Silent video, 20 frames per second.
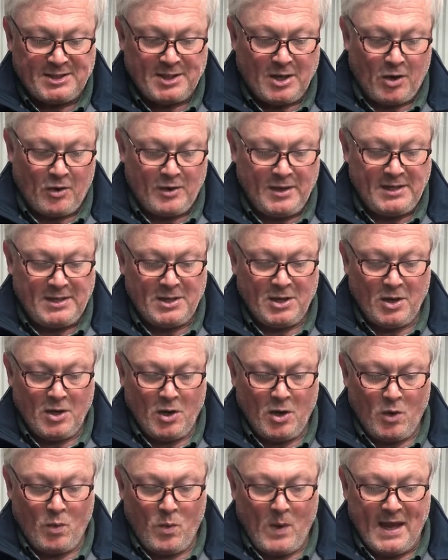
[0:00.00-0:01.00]
side,
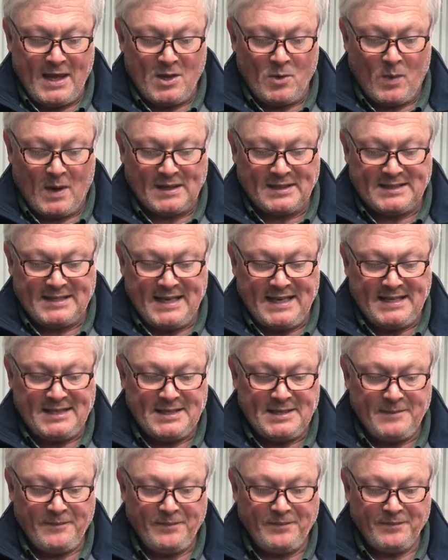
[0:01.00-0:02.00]
where you want
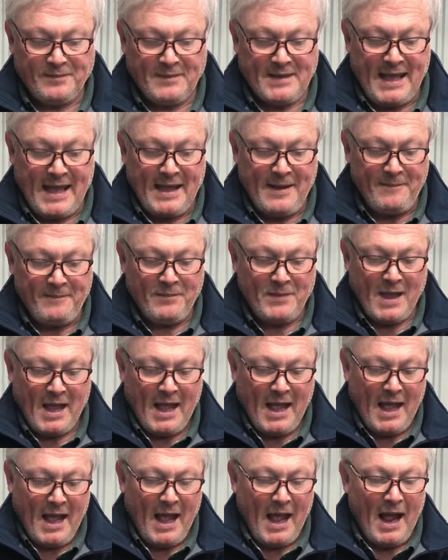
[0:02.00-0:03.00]
it, yeah?
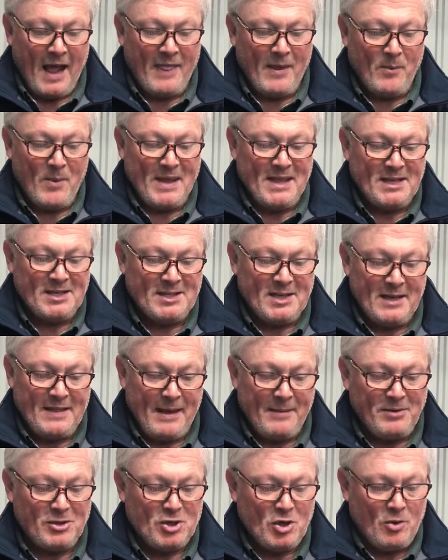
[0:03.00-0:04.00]
And then when you see
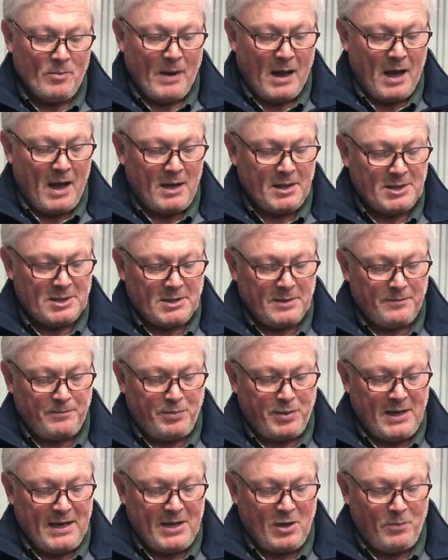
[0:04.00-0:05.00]
them two marks,
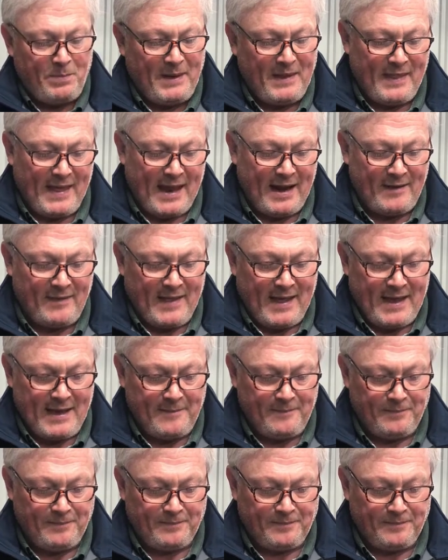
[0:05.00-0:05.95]
put a little bit there and there,